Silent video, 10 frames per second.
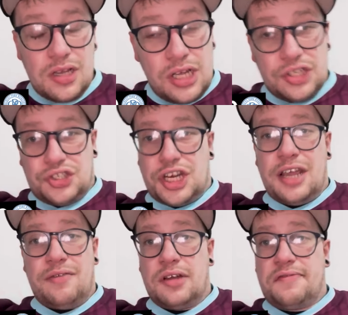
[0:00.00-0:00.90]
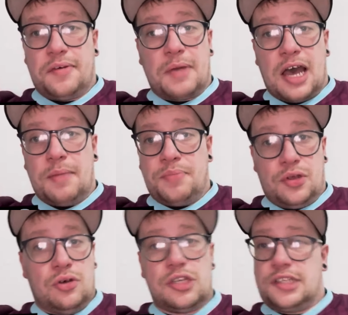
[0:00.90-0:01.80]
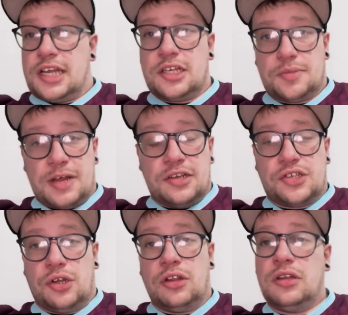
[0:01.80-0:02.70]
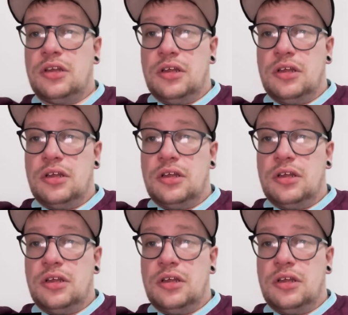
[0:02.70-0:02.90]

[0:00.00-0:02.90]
and J-Rod for my pure sentimental